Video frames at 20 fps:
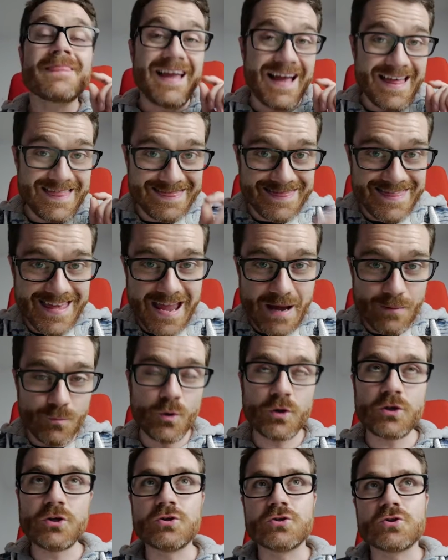And then
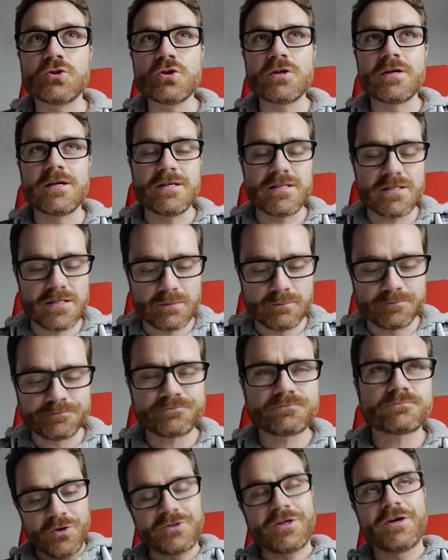what you do is
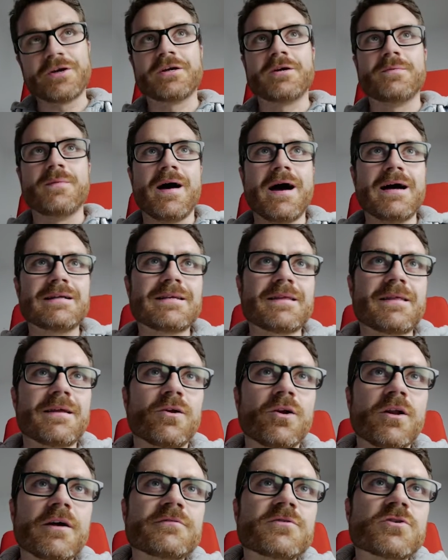hold down command, and then
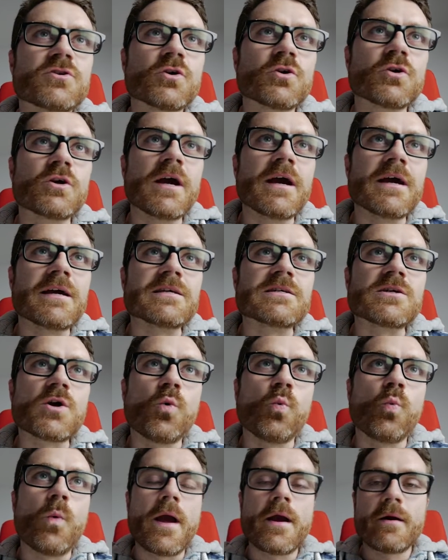all I have to do is
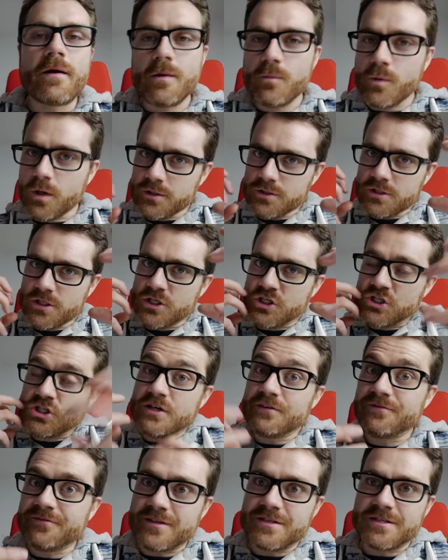where I want to
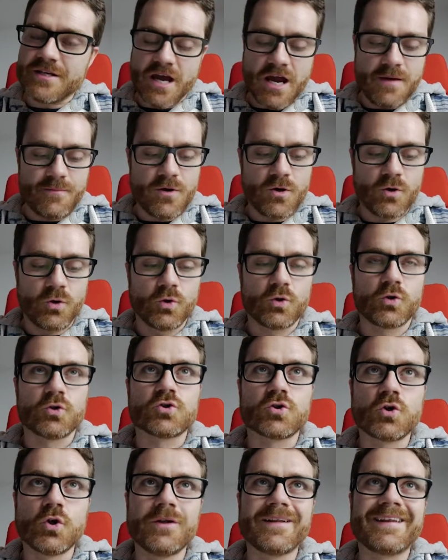shift the time, I hold
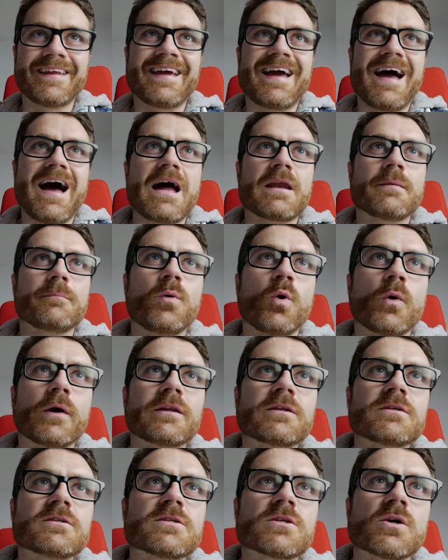control and I add a point.